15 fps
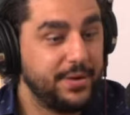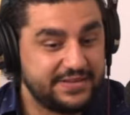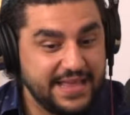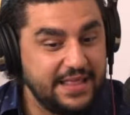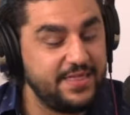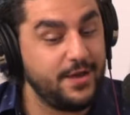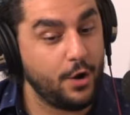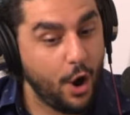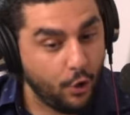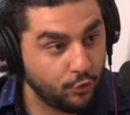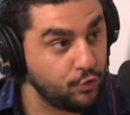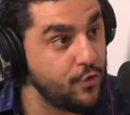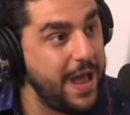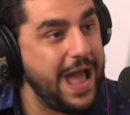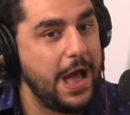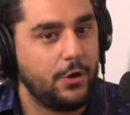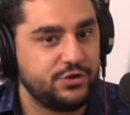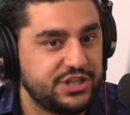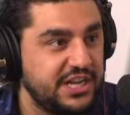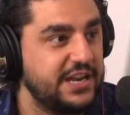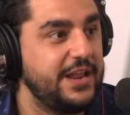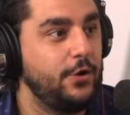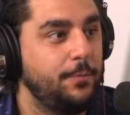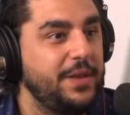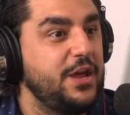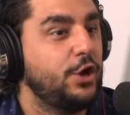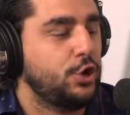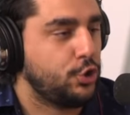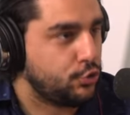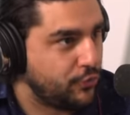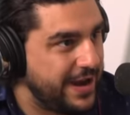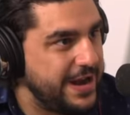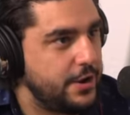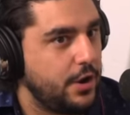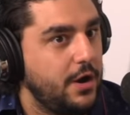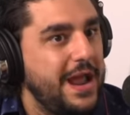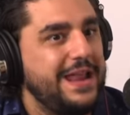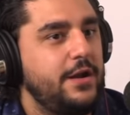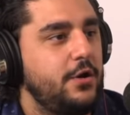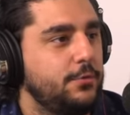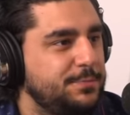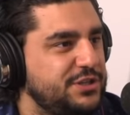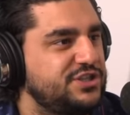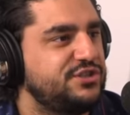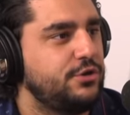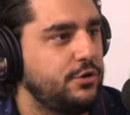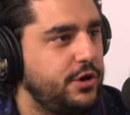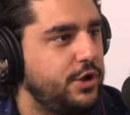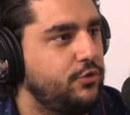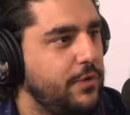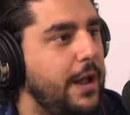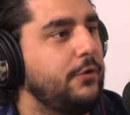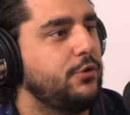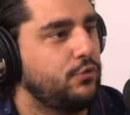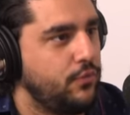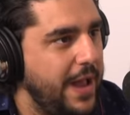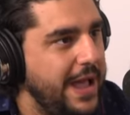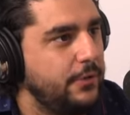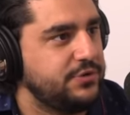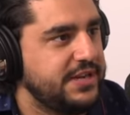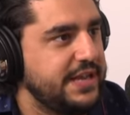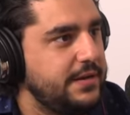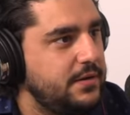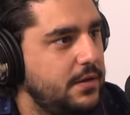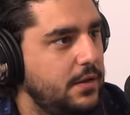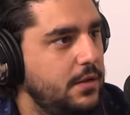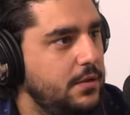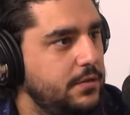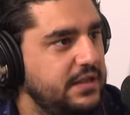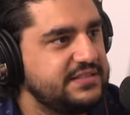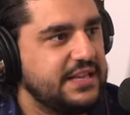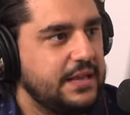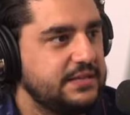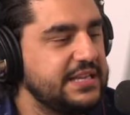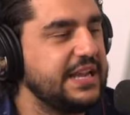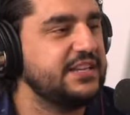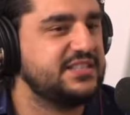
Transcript: But then the, around it, it'll be a crater and it'll be sturdy ground around it. Mm, this, yeah. it's like a